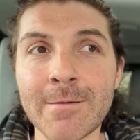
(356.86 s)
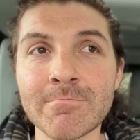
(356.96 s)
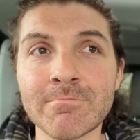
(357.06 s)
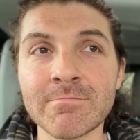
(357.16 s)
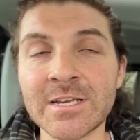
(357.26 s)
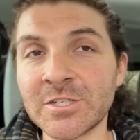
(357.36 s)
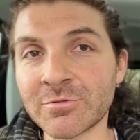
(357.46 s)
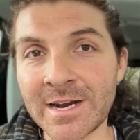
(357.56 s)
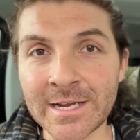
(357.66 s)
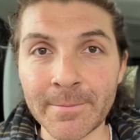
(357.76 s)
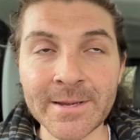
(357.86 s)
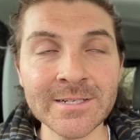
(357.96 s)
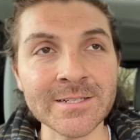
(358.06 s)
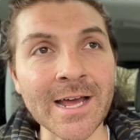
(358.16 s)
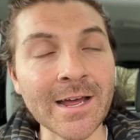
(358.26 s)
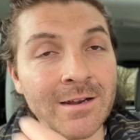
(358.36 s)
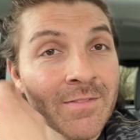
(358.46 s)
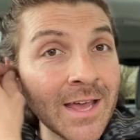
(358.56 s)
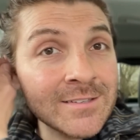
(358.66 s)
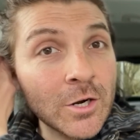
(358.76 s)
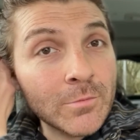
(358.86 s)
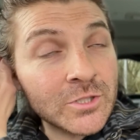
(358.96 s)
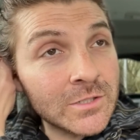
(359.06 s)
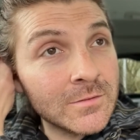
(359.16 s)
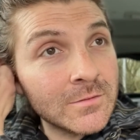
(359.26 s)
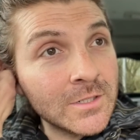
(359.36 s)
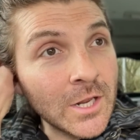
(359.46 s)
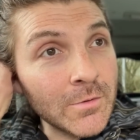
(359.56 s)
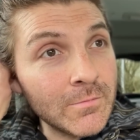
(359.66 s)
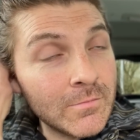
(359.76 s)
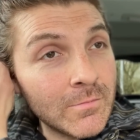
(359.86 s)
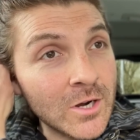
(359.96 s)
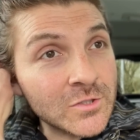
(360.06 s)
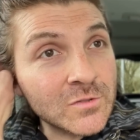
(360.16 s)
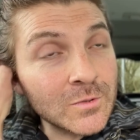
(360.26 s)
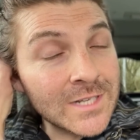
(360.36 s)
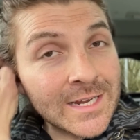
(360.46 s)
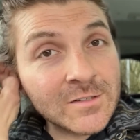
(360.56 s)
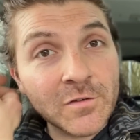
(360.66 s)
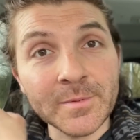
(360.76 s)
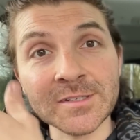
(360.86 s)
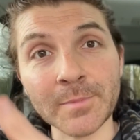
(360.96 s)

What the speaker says: me trading up into that, and that is an option. You know, Marshalls would take this off me as a